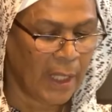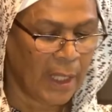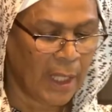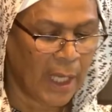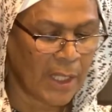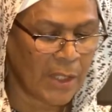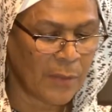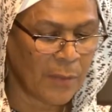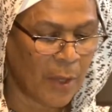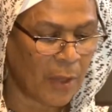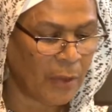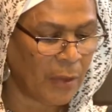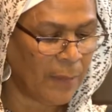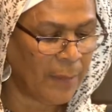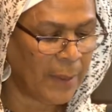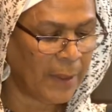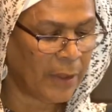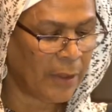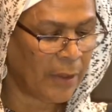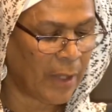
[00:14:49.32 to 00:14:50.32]
As Margot
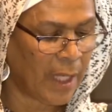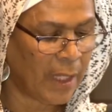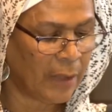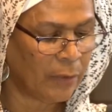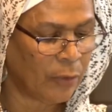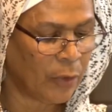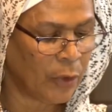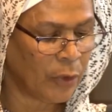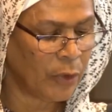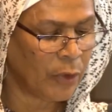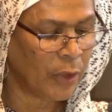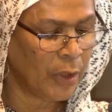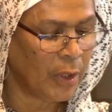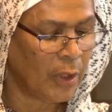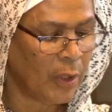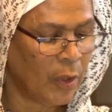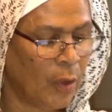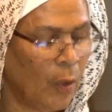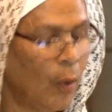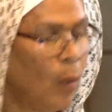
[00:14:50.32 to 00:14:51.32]
Badran wrote,
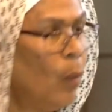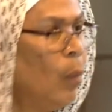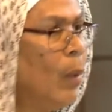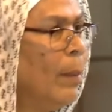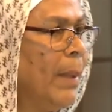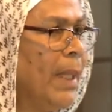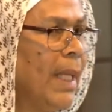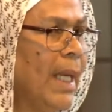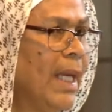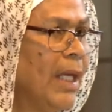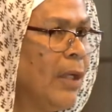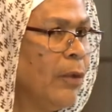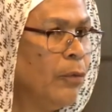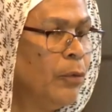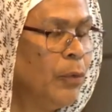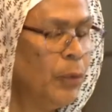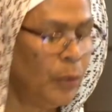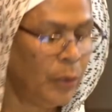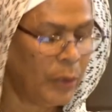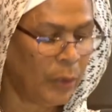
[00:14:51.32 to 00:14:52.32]
women had a
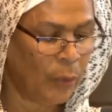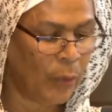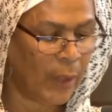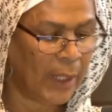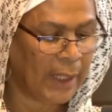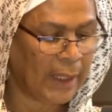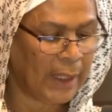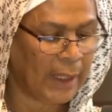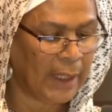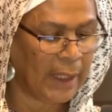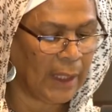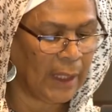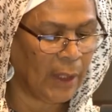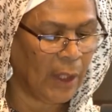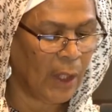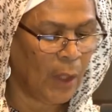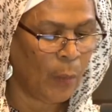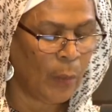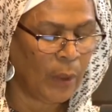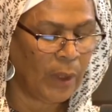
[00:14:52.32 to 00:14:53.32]
rude awakening
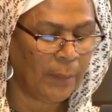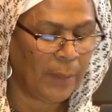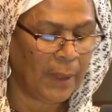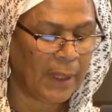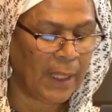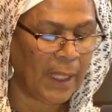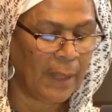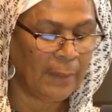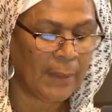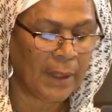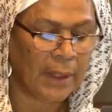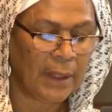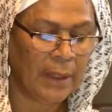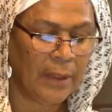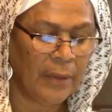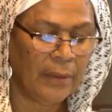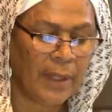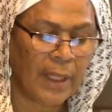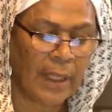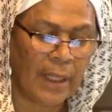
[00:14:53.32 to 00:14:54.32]
when it became
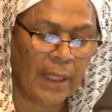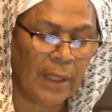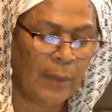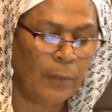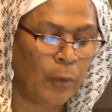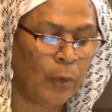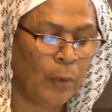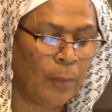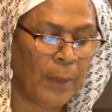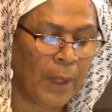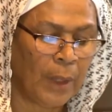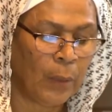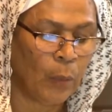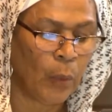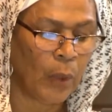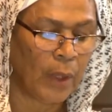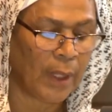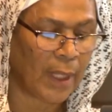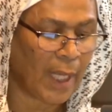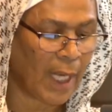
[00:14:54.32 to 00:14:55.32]
clear that liberal men
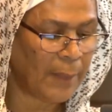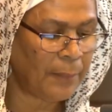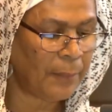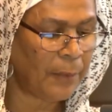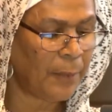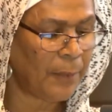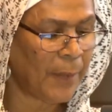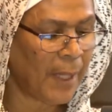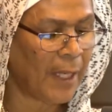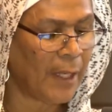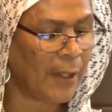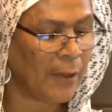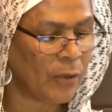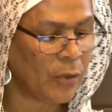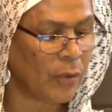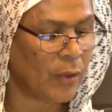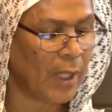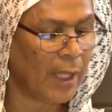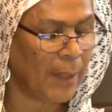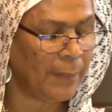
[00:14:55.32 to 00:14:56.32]
were not prepared
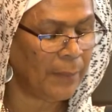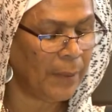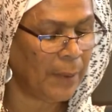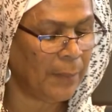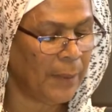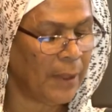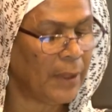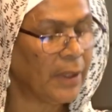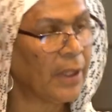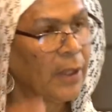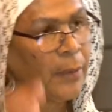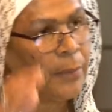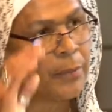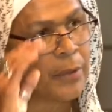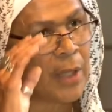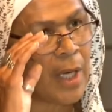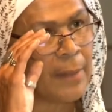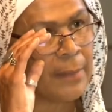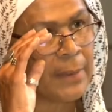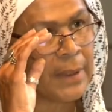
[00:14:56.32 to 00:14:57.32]
to implement their
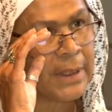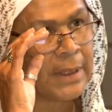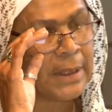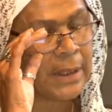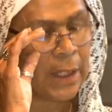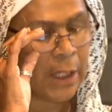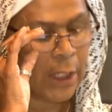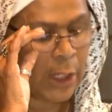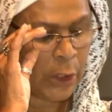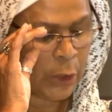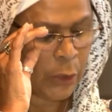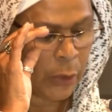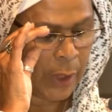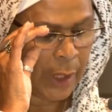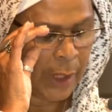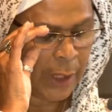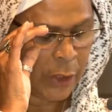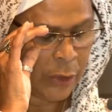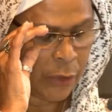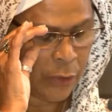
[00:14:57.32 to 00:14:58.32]
promise to
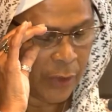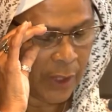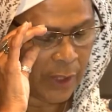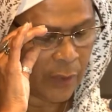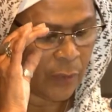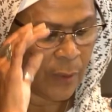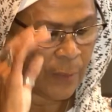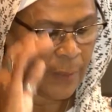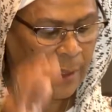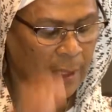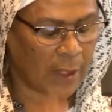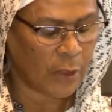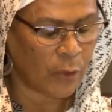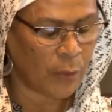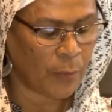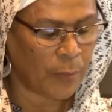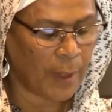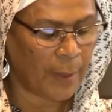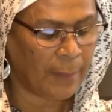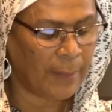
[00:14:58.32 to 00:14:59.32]
integrate women into
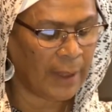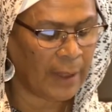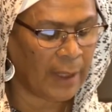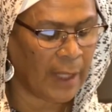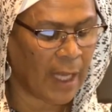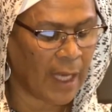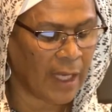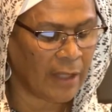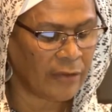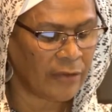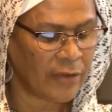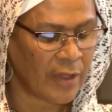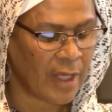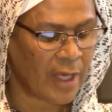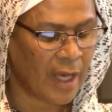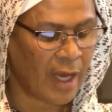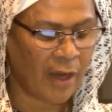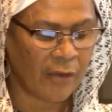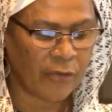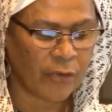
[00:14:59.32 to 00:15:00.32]
public life
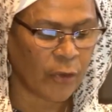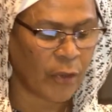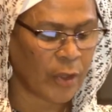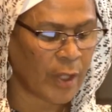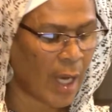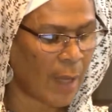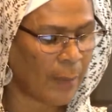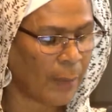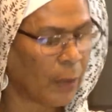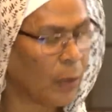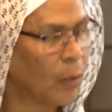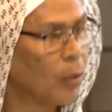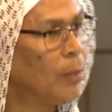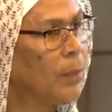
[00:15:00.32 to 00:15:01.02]
after nominal